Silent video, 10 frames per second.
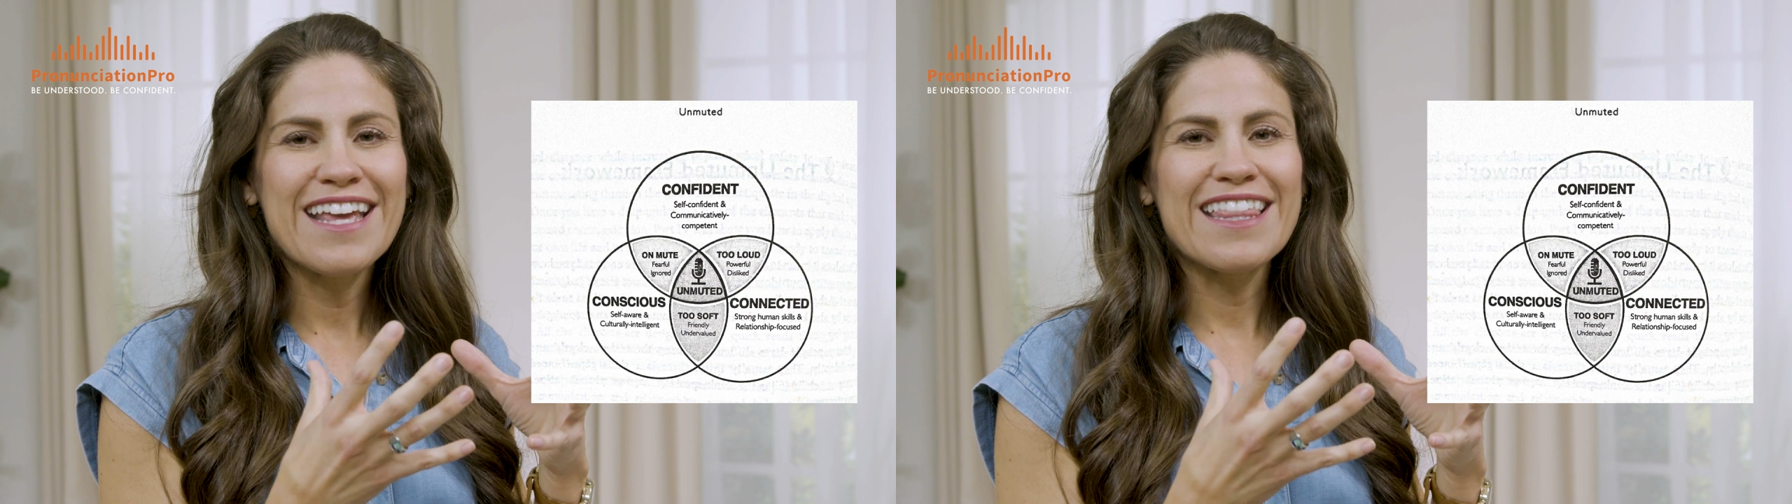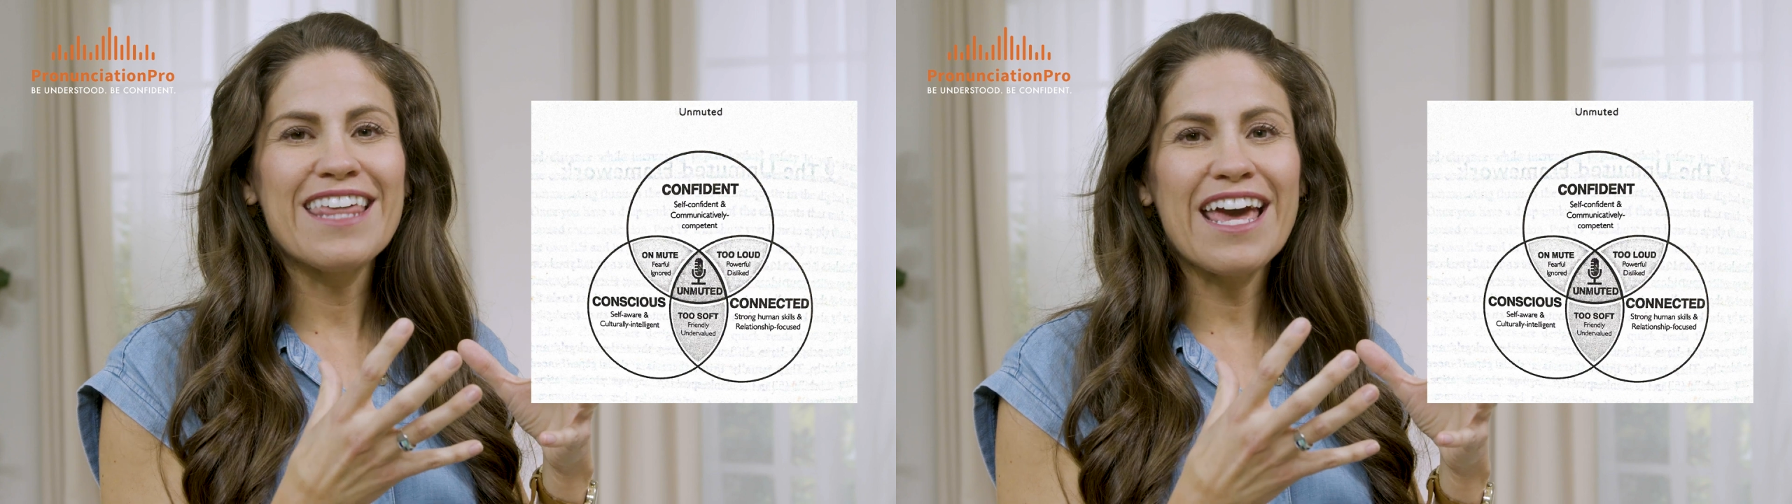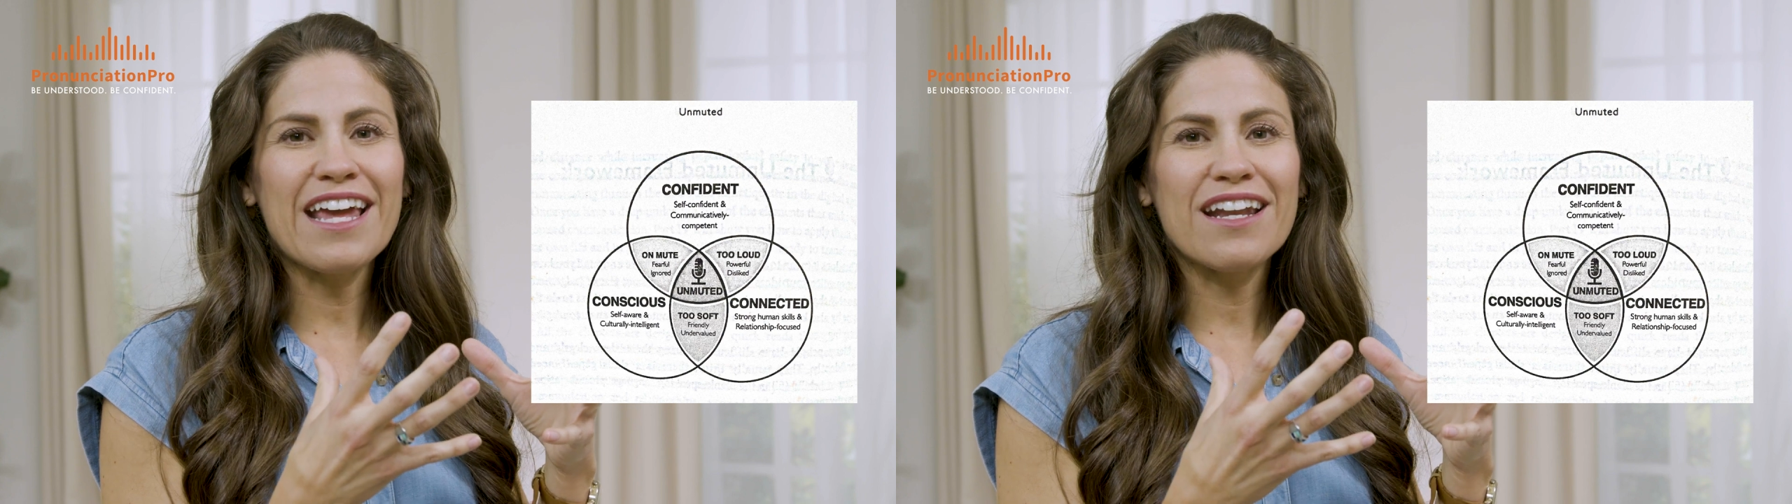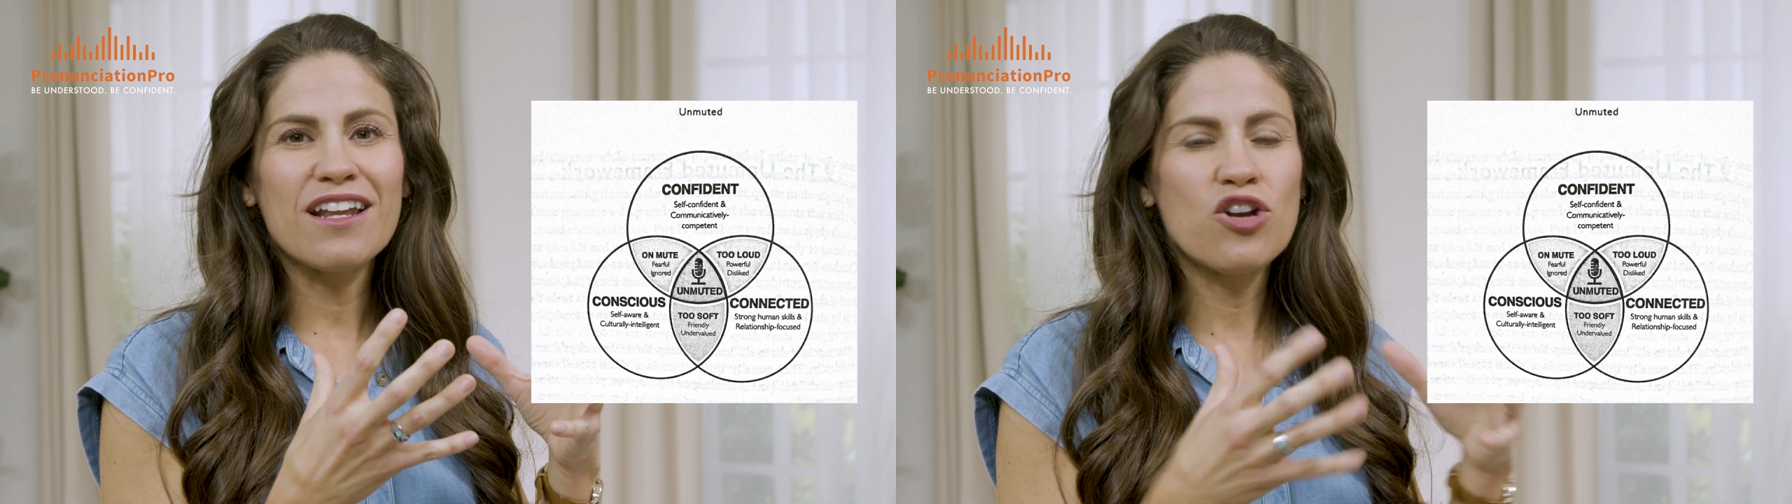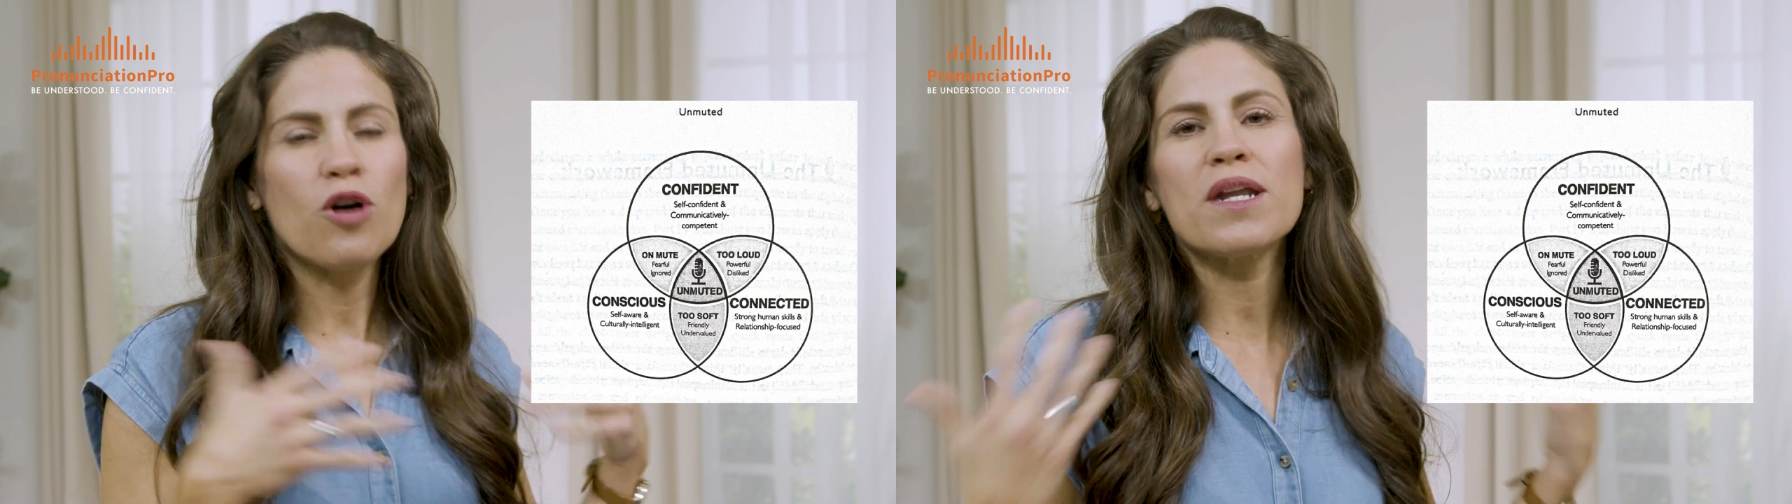then
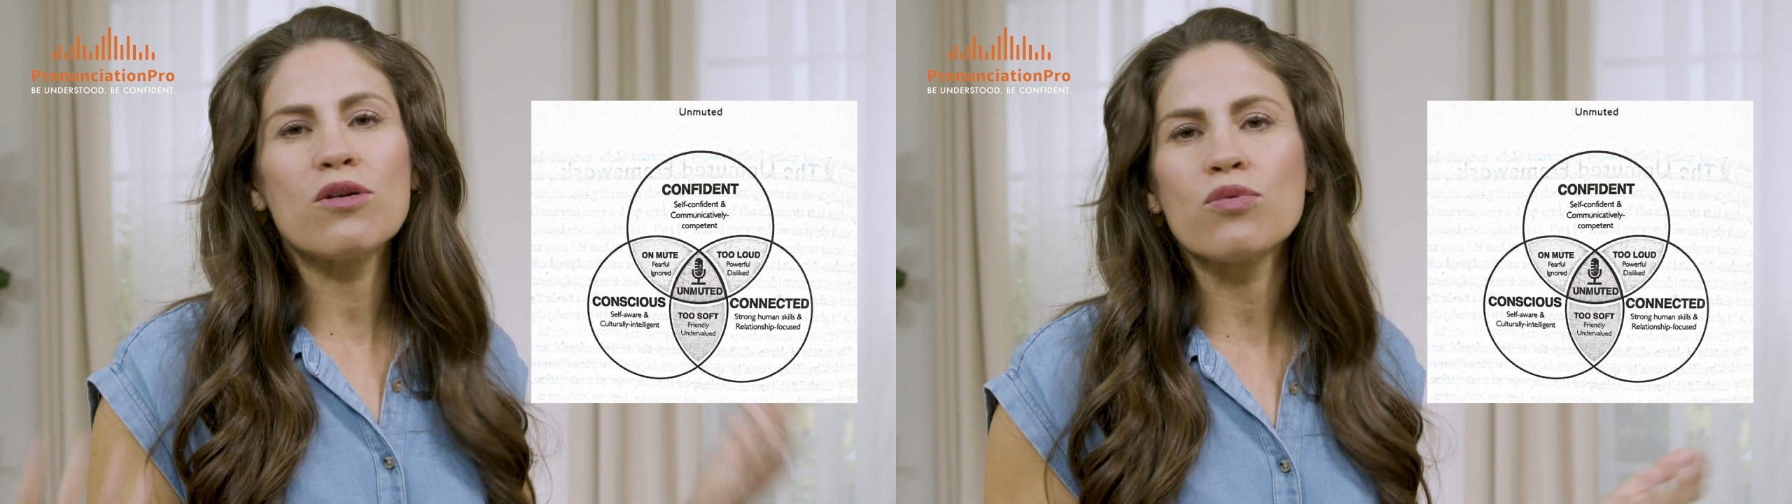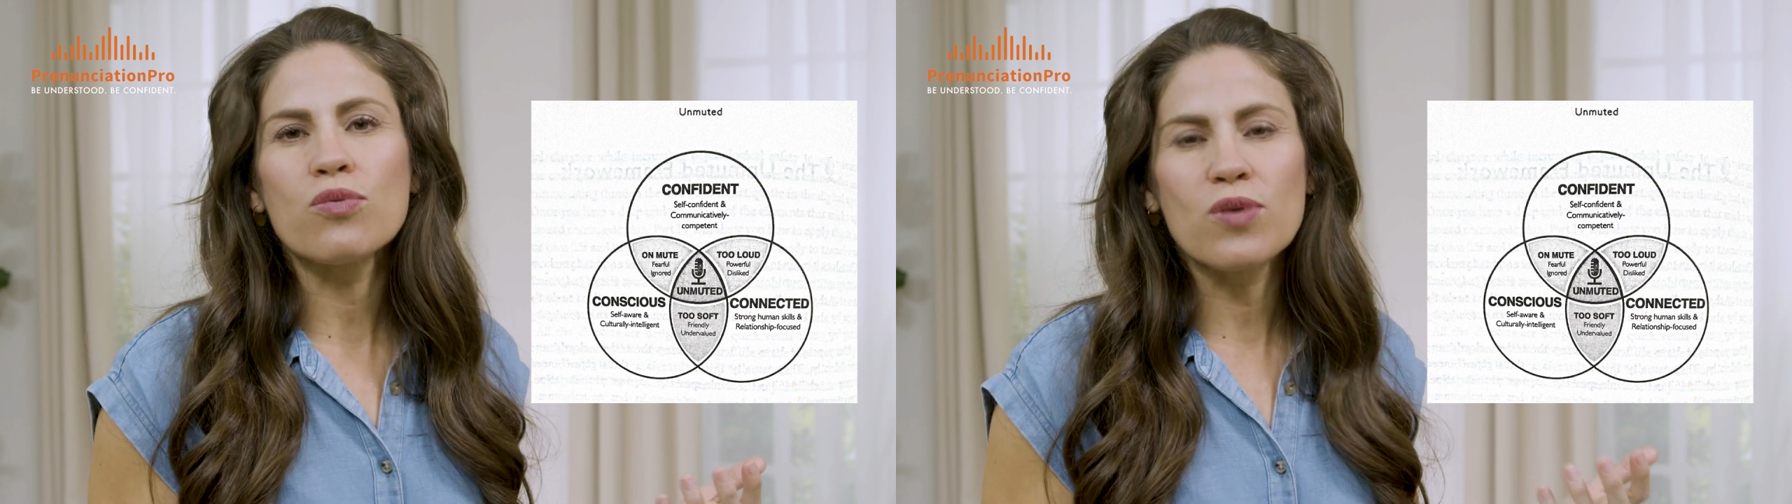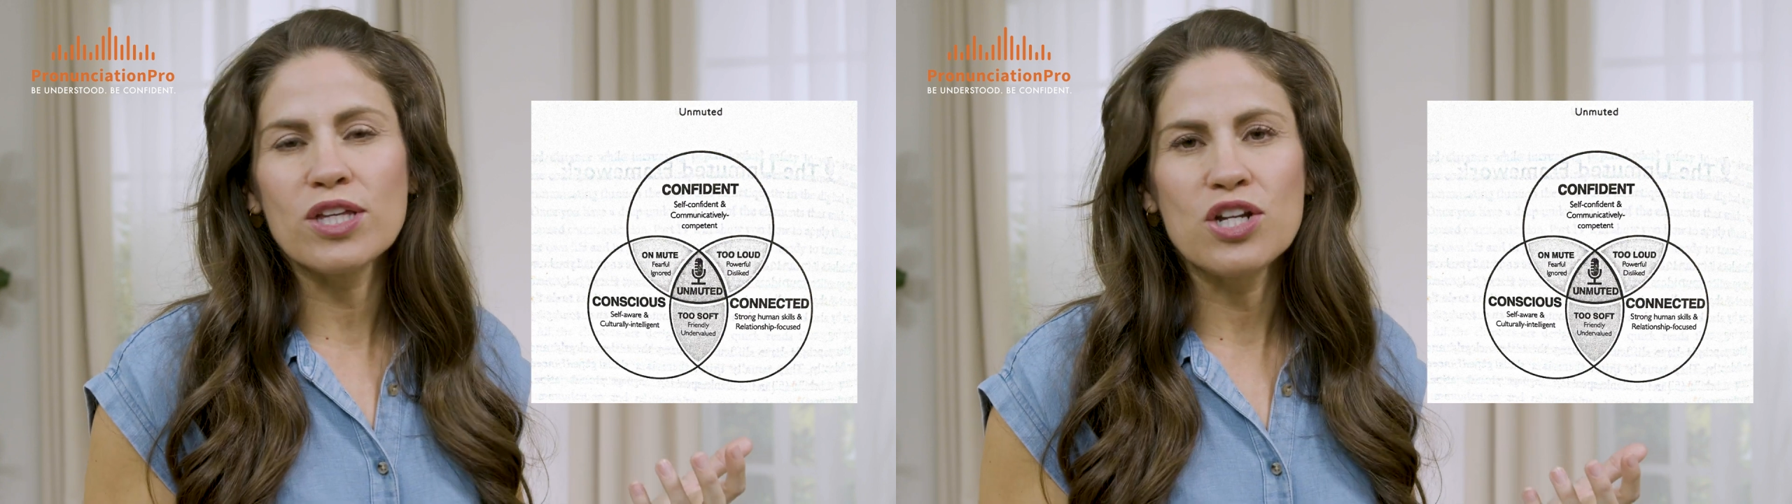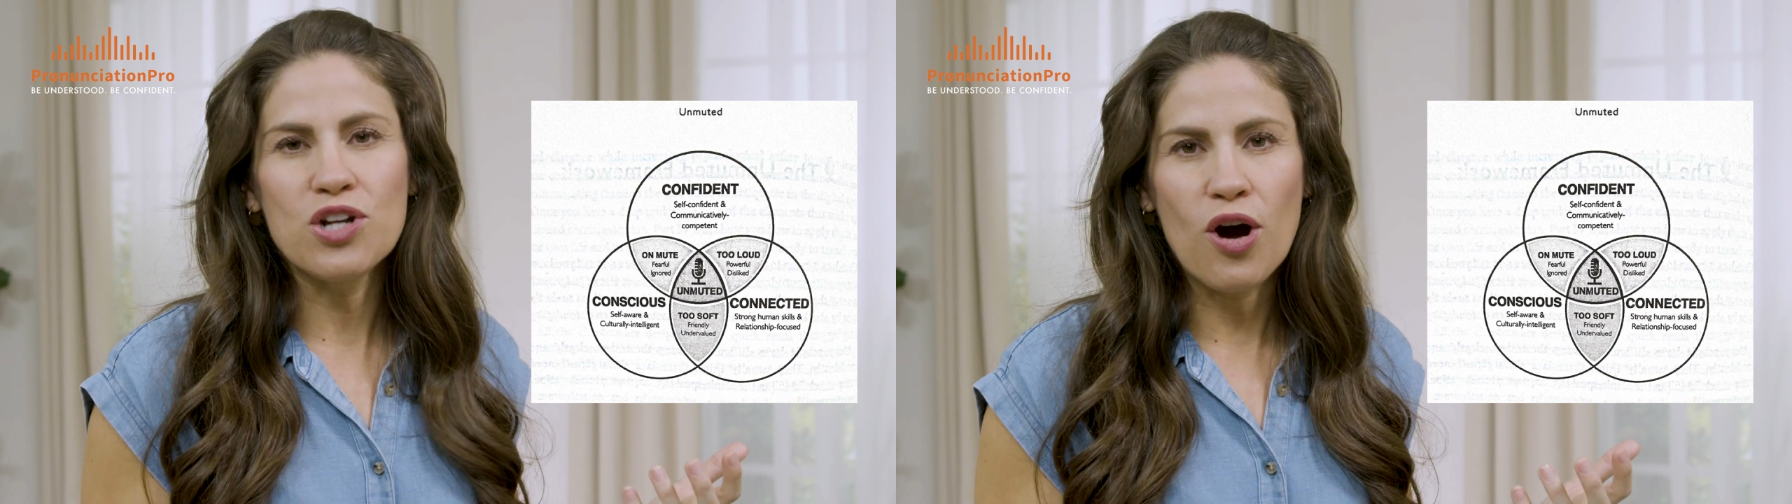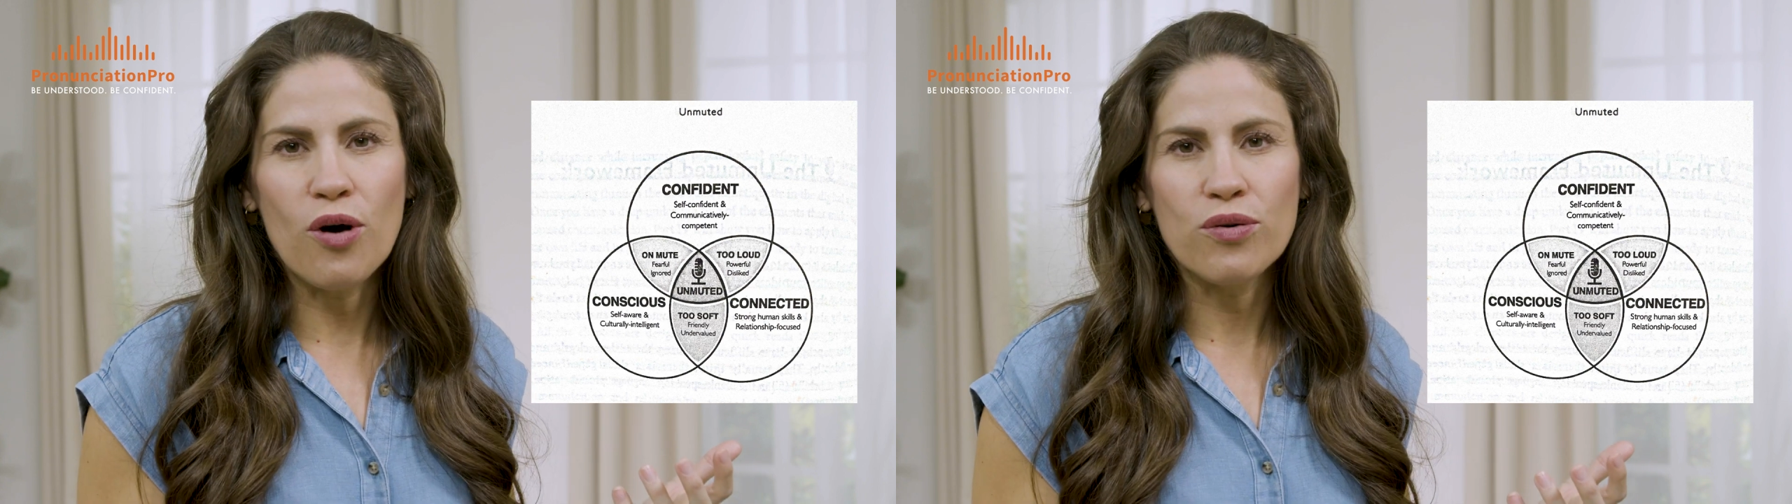nobody will really
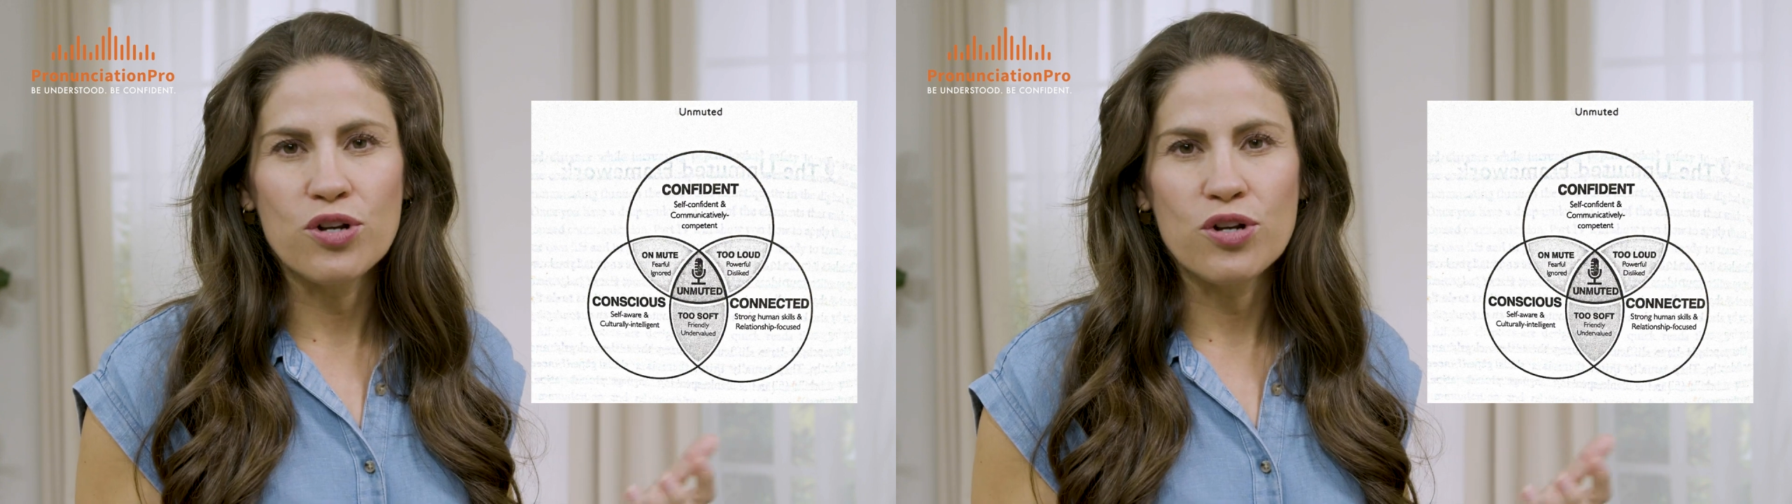know.